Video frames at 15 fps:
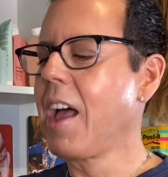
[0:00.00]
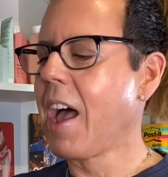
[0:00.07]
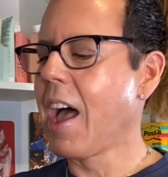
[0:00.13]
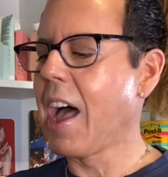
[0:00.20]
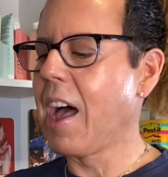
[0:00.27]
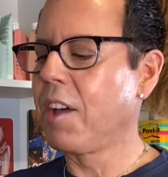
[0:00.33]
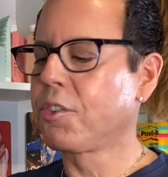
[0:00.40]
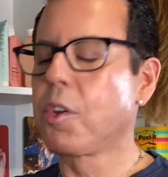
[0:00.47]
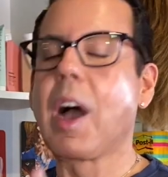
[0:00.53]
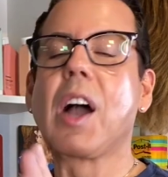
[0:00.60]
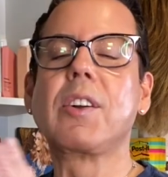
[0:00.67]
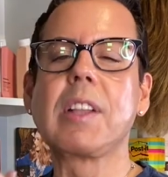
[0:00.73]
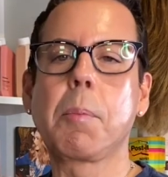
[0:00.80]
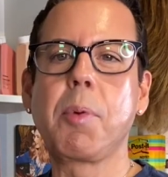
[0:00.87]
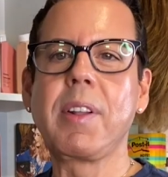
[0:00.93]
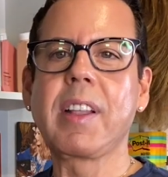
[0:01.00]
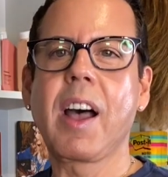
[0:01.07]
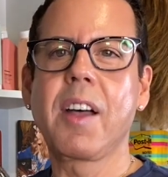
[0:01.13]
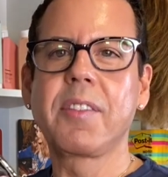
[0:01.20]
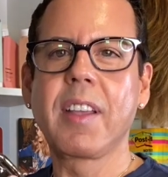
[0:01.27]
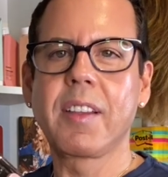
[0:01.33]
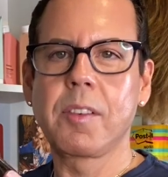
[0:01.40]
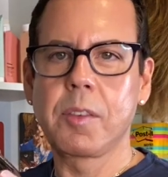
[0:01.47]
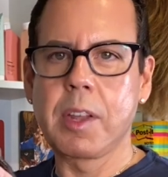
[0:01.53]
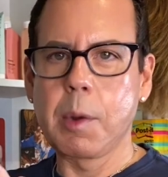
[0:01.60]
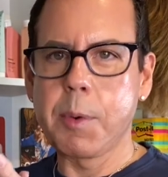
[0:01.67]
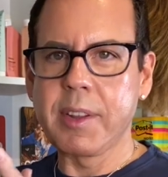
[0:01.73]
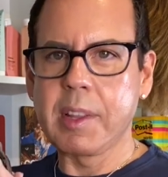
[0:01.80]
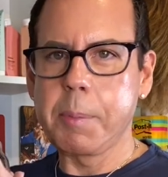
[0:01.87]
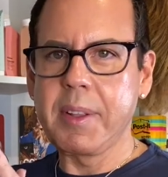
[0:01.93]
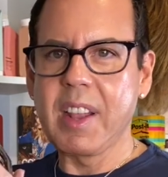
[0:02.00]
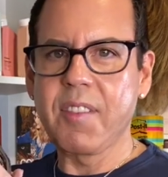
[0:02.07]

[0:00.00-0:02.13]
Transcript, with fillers: Uh, so I'm gonna print out the, the recipe that